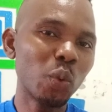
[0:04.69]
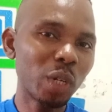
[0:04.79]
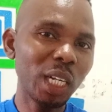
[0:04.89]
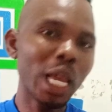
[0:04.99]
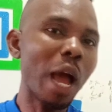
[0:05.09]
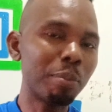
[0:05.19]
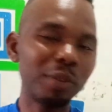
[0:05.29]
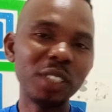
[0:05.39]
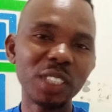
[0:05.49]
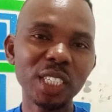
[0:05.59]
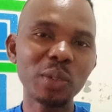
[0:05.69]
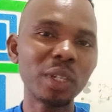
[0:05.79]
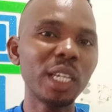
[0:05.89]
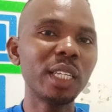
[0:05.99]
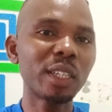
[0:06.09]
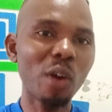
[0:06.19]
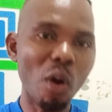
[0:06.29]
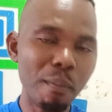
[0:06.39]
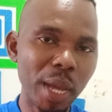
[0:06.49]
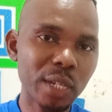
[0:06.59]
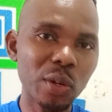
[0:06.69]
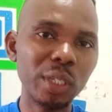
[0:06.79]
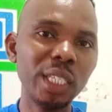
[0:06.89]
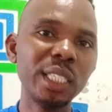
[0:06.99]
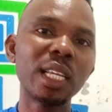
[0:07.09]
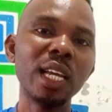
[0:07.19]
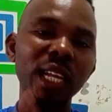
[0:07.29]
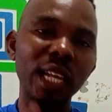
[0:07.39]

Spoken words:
We really appreciate, okay? Comment on it,